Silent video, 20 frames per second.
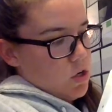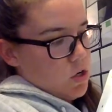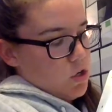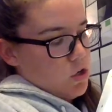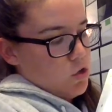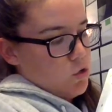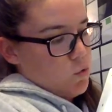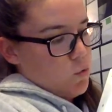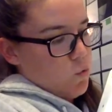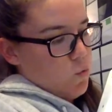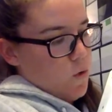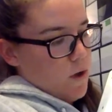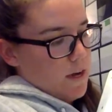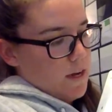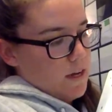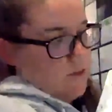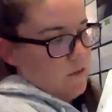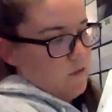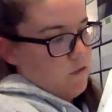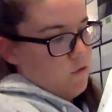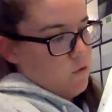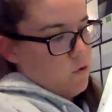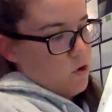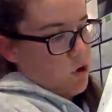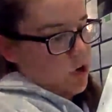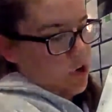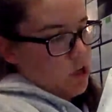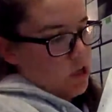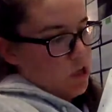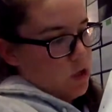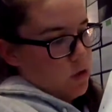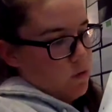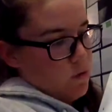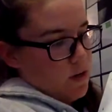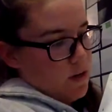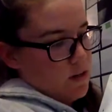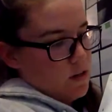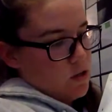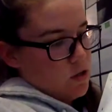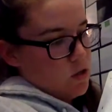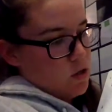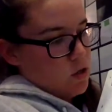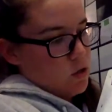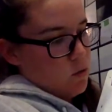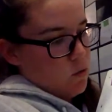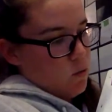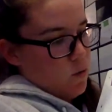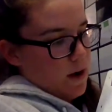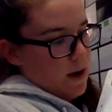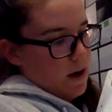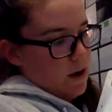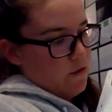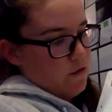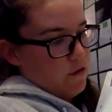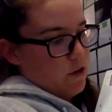24 units squared